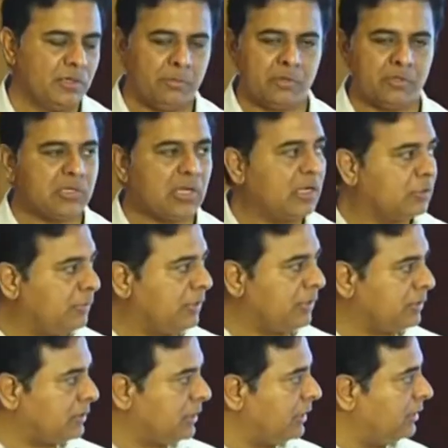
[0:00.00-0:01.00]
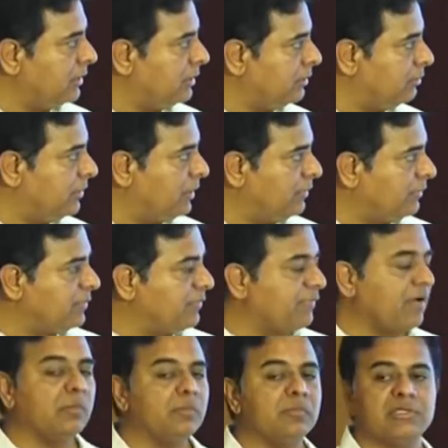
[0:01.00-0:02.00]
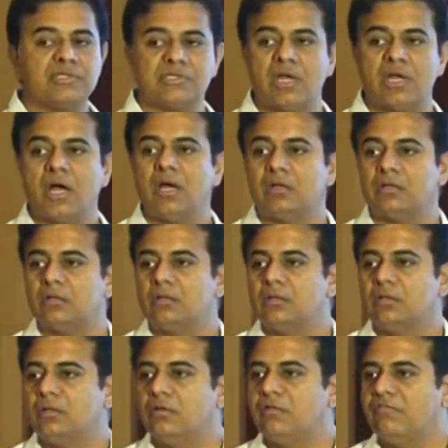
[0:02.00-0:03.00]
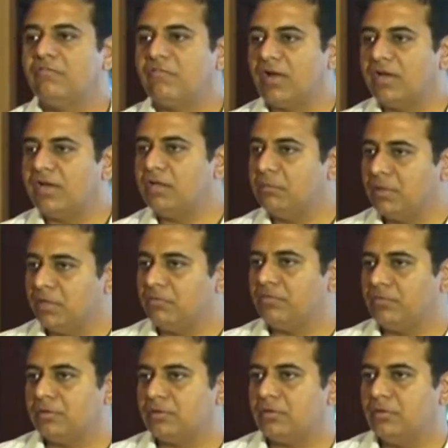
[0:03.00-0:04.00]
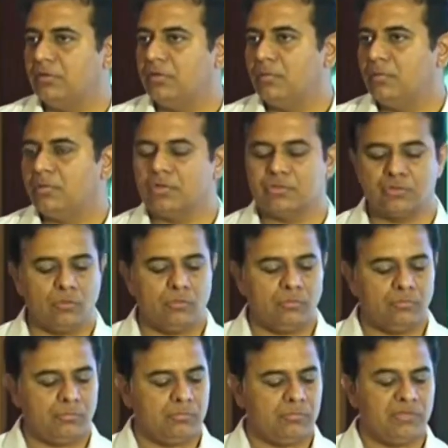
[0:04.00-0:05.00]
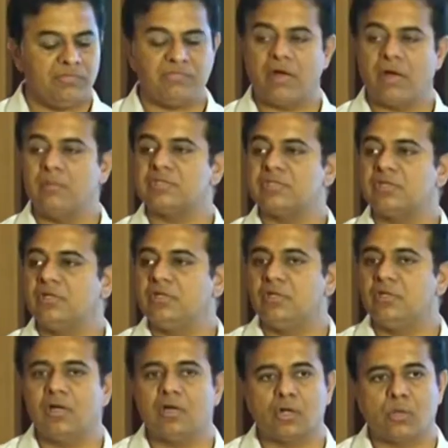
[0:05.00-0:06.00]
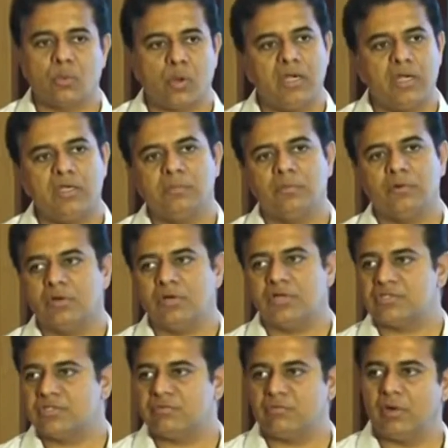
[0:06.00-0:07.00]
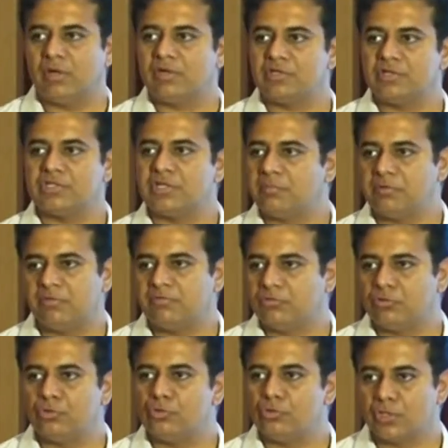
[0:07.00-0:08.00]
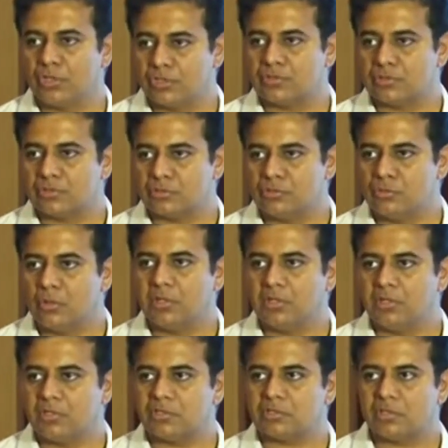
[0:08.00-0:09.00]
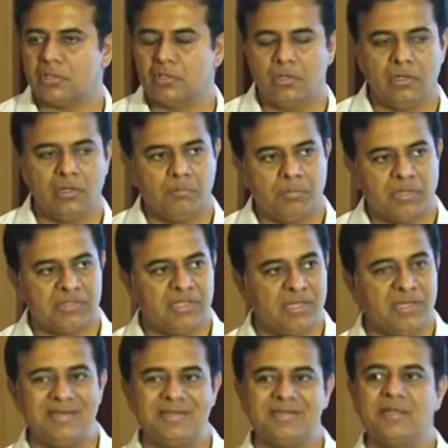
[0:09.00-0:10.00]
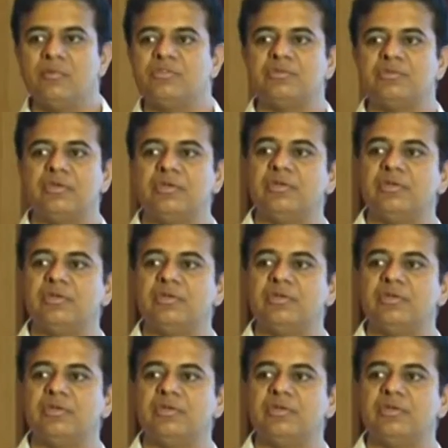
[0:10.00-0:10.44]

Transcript: Because ultimately, if the farmers start finding benefit, because the farmers in India are quite progressive, quite receptive to new things, new ideas, but they need demonstrated